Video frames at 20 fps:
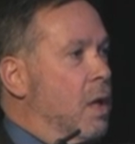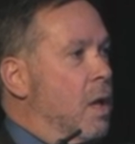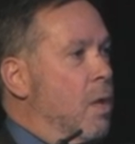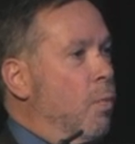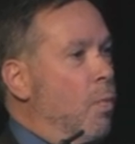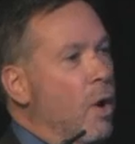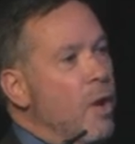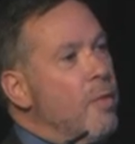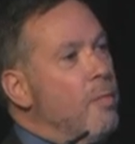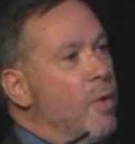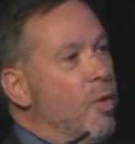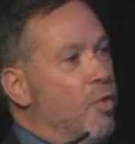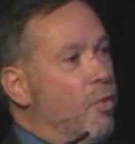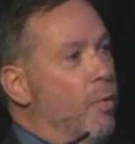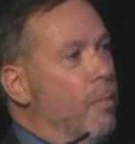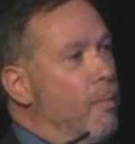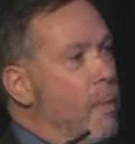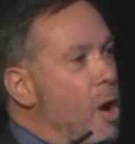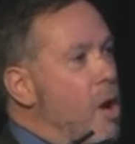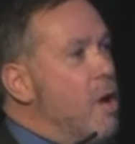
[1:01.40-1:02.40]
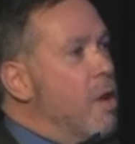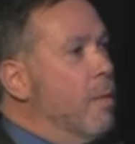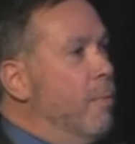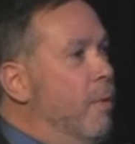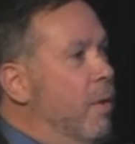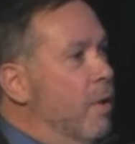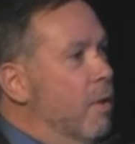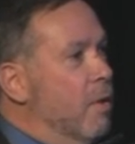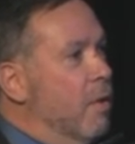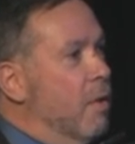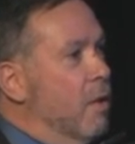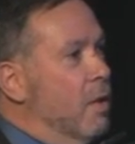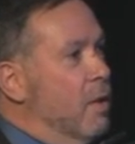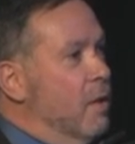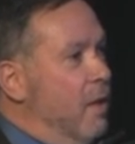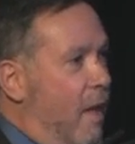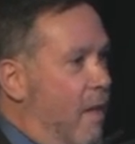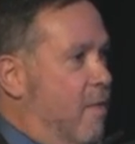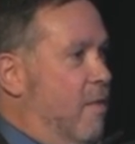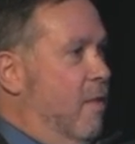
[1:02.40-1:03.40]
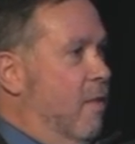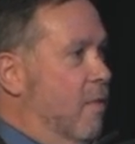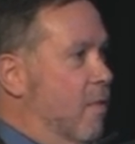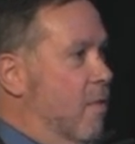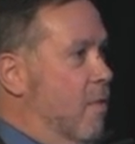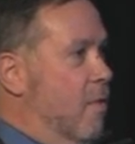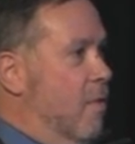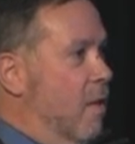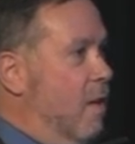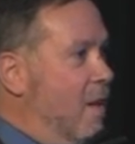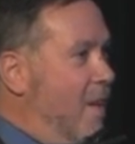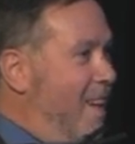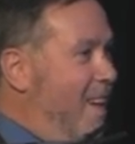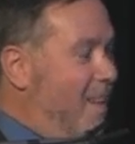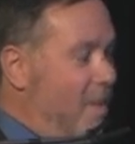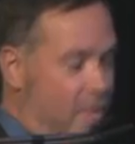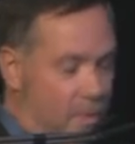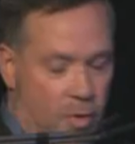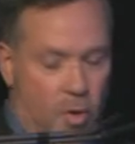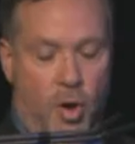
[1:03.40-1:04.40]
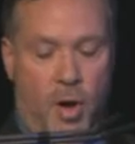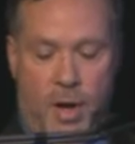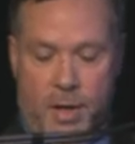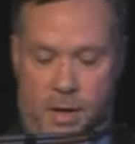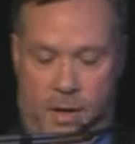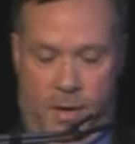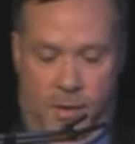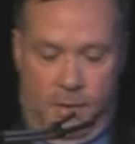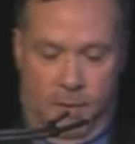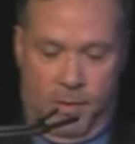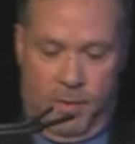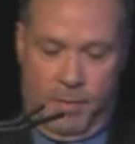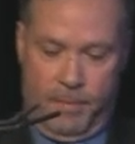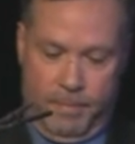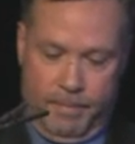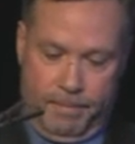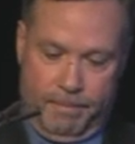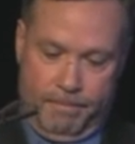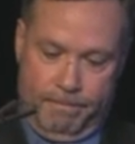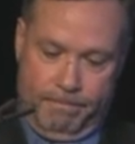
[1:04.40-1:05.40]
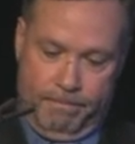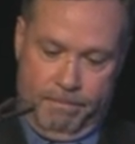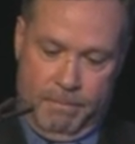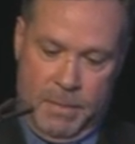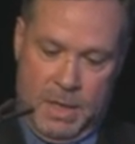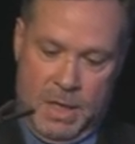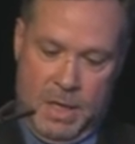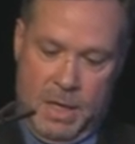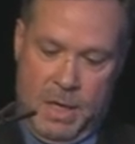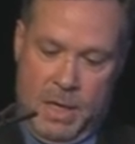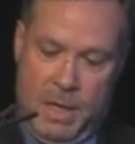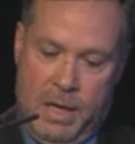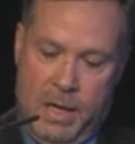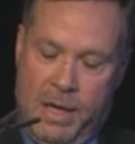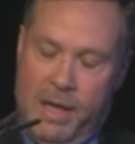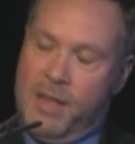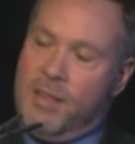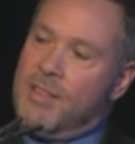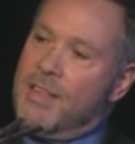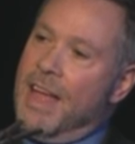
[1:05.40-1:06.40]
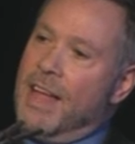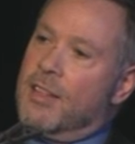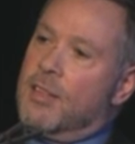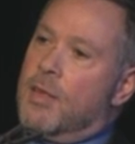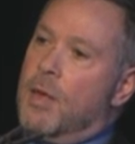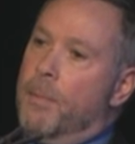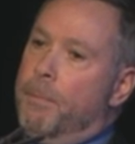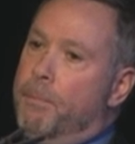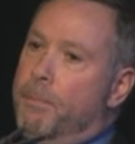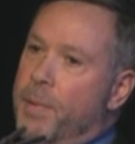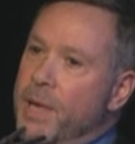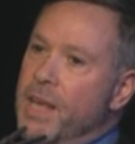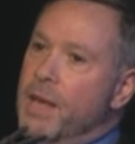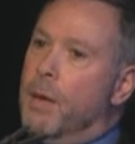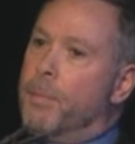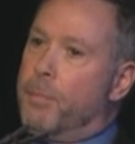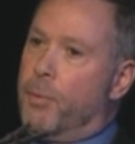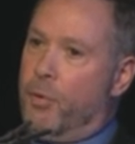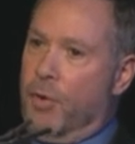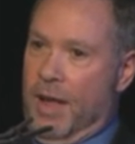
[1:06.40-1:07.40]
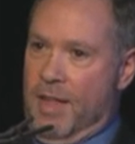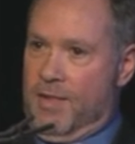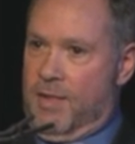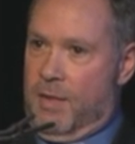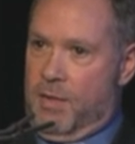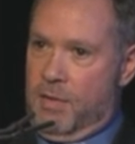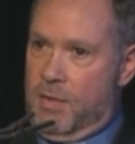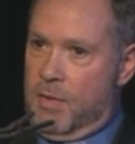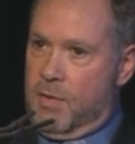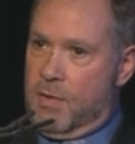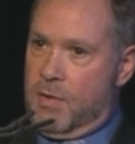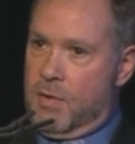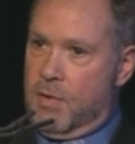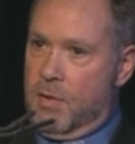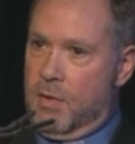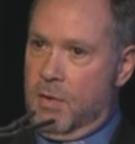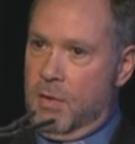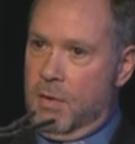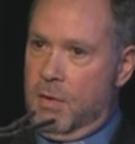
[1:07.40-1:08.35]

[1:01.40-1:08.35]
One of the most remarkable lessons he has taught us is that to be a presence,